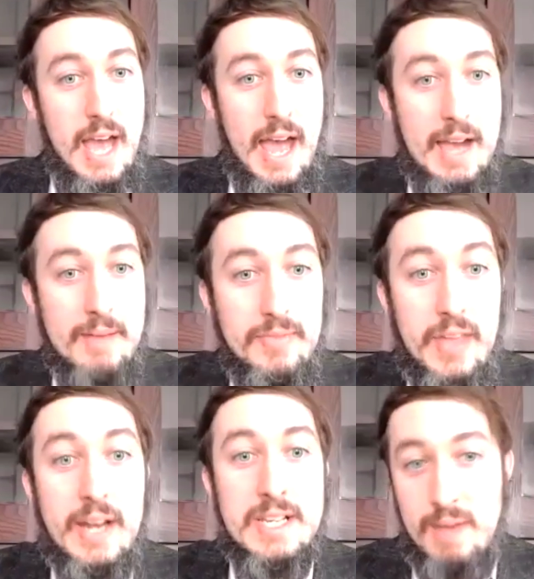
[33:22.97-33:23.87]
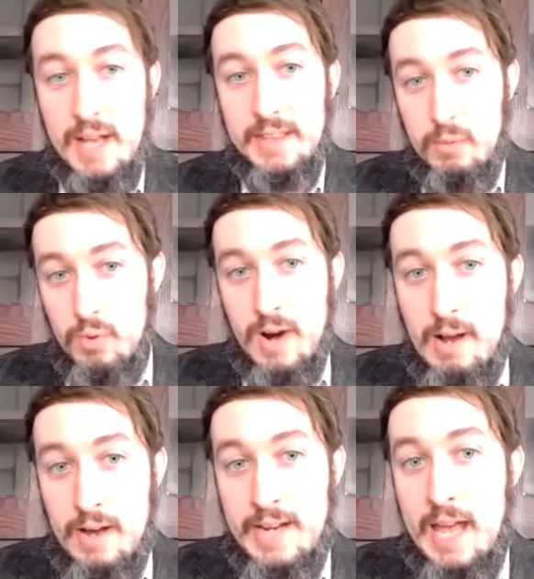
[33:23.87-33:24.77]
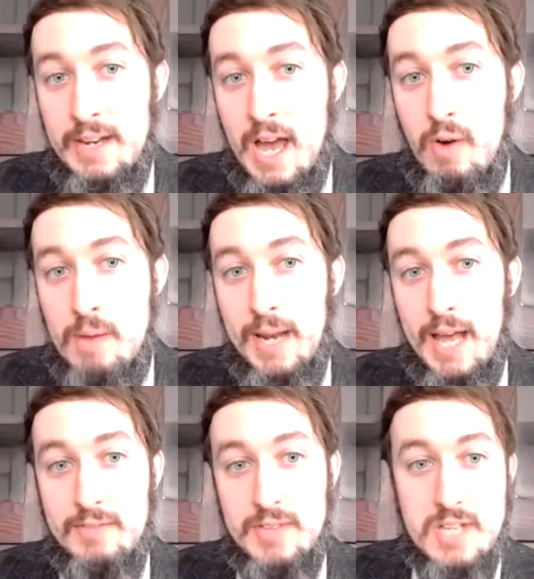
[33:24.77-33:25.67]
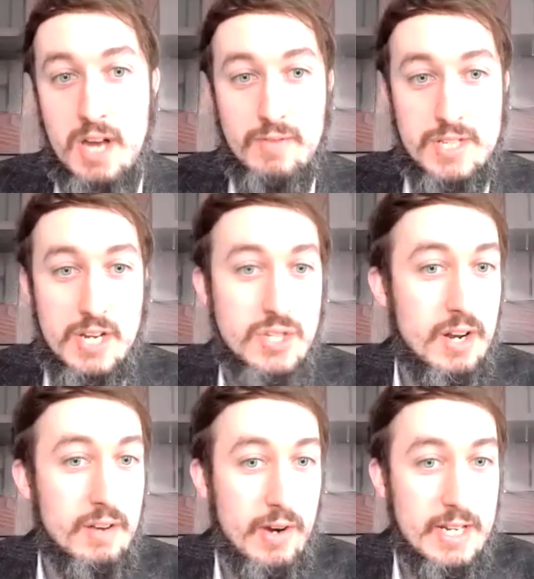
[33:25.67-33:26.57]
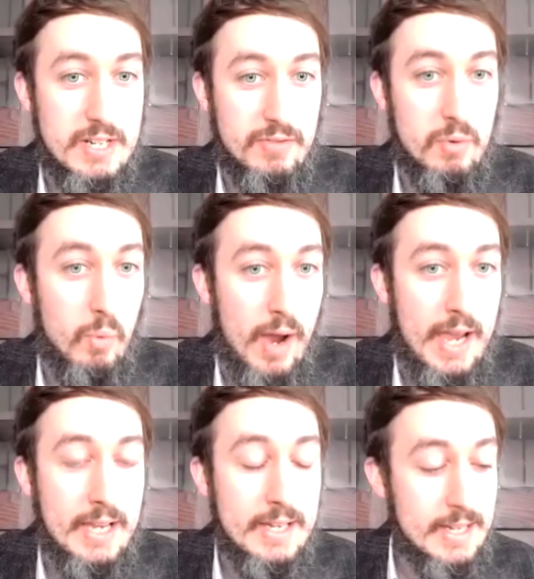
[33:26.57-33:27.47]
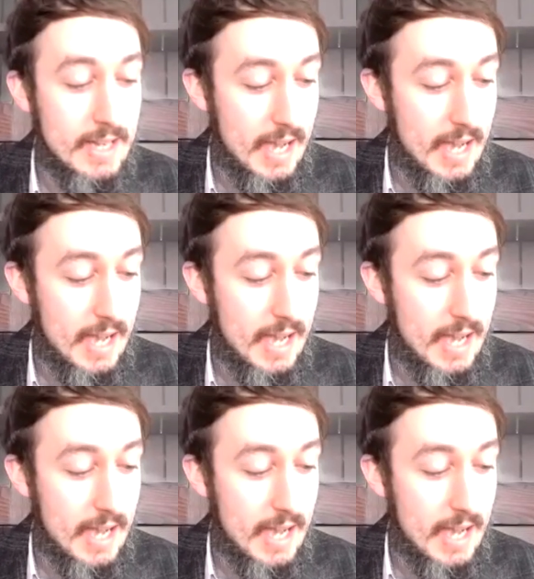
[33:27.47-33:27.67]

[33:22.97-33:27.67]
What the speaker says: and that has meant that we're now able to have this conversation in a very different way.